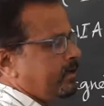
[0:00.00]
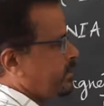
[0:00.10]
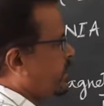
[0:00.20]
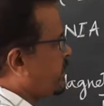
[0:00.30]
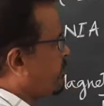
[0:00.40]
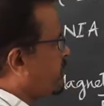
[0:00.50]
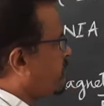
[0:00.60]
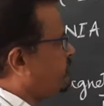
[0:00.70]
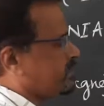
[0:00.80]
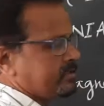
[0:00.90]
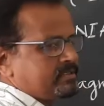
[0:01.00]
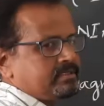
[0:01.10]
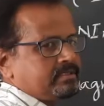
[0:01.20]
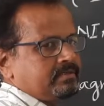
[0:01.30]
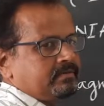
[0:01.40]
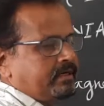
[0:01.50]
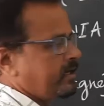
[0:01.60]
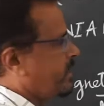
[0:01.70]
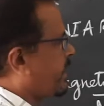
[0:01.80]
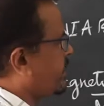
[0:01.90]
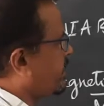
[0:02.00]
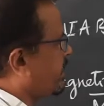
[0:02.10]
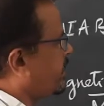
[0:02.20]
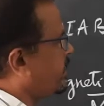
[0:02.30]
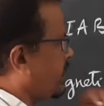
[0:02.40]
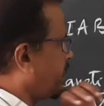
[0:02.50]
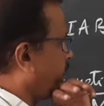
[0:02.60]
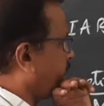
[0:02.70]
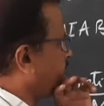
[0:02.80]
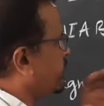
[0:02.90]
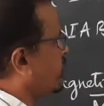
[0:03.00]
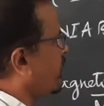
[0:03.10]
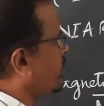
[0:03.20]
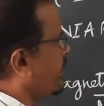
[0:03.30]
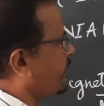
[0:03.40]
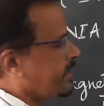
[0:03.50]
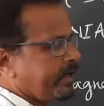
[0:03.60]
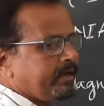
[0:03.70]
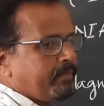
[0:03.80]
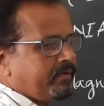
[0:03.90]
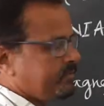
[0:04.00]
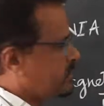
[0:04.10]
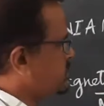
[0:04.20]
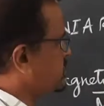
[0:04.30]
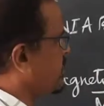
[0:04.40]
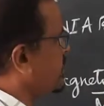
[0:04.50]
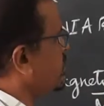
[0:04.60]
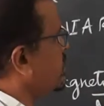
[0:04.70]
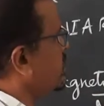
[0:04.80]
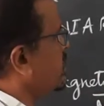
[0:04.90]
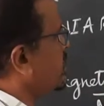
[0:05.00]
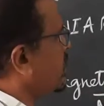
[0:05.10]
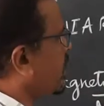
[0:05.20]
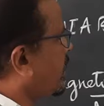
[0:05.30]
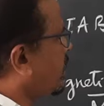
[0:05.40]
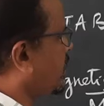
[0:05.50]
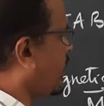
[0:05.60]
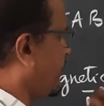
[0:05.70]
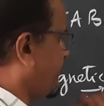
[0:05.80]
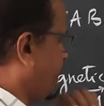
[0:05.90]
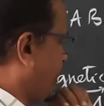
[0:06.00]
n number of turns, carrying current I. Coil having n number of turns carrying current I.